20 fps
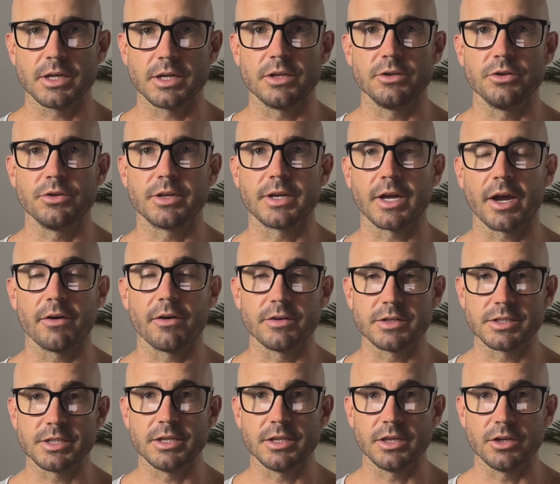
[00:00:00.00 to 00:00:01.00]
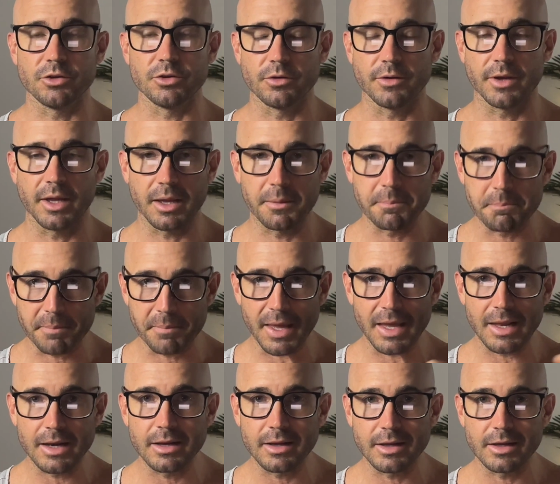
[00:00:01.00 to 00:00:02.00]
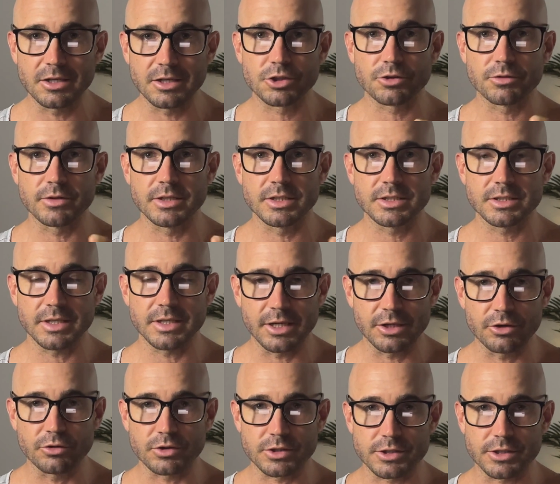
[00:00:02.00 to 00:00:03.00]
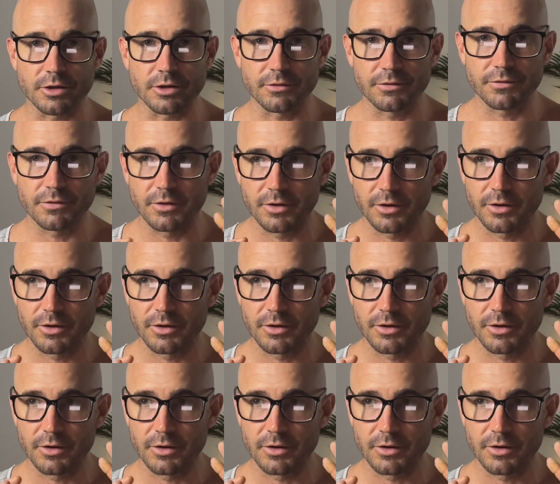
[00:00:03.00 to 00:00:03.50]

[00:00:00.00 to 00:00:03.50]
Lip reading: and you guarantee that you embed injuries in yourself